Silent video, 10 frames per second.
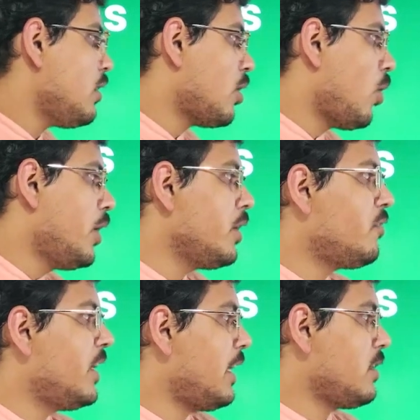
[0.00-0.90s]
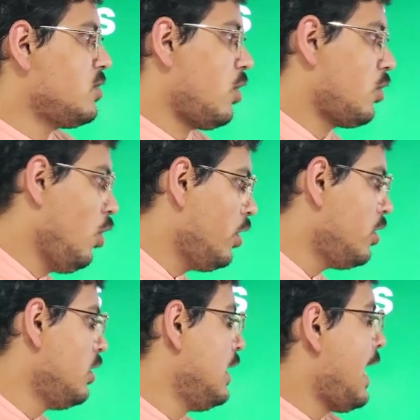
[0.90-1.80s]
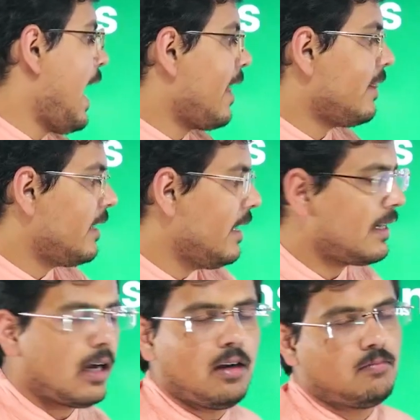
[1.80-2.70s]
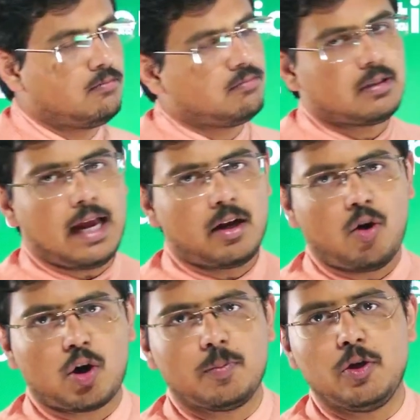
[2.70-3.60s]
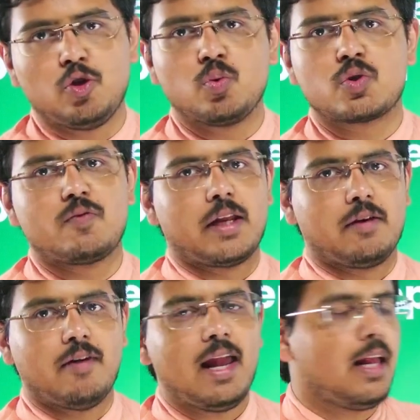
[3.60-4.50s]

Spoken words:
the quality of data is not good and the data cannot be used very well.